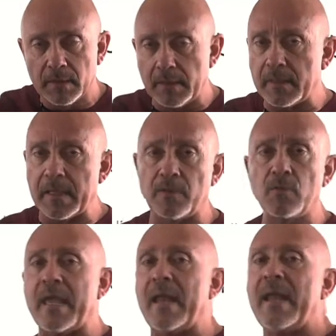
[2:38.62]
You
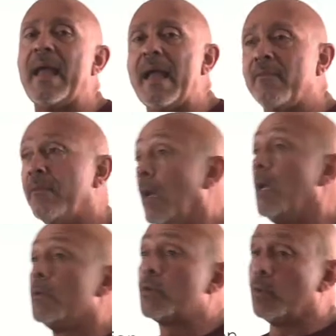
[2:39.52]
can't have
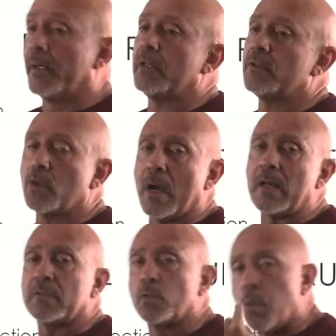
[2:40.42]
2 ins, 2 outs. It's